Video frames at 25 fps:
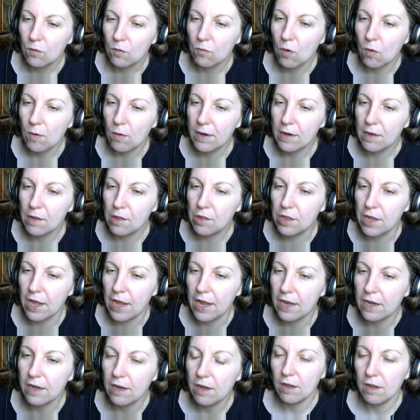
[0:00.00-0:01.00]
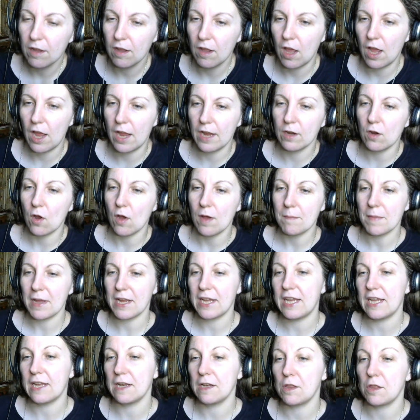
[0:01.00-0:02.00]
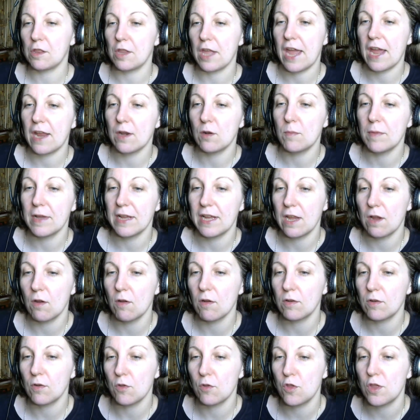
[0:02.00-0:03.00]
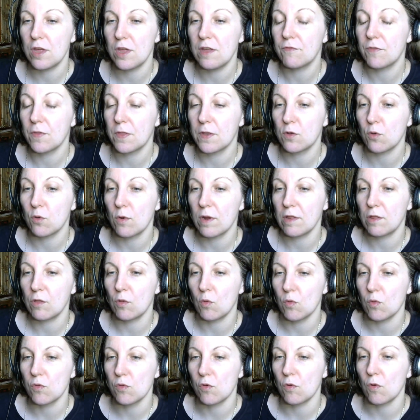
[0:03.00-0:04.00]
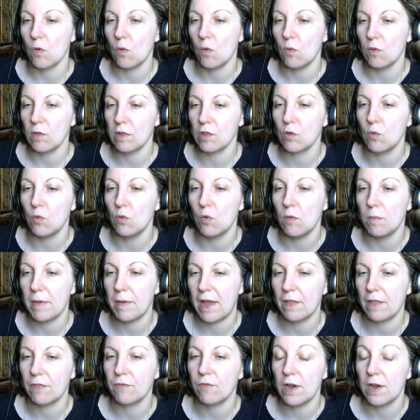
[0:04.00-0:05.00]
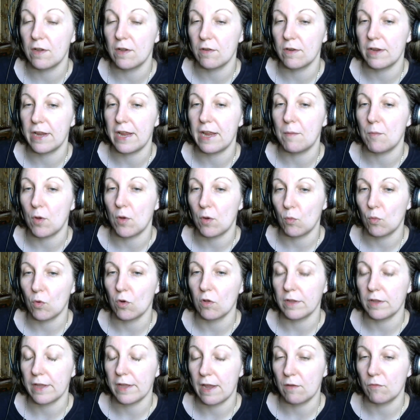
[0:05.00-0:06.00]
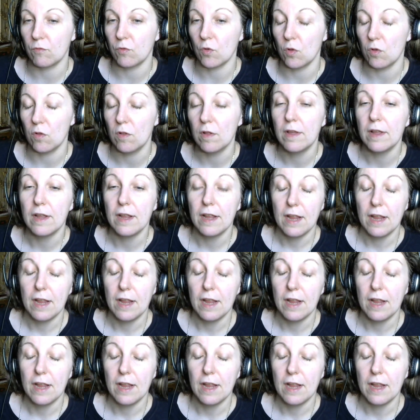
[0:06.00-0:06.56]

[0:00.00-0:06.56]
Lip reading: Rowan said, I got my kids to handle my character sheet for the Toy Soldier old school Pathfinder game on World Anvil.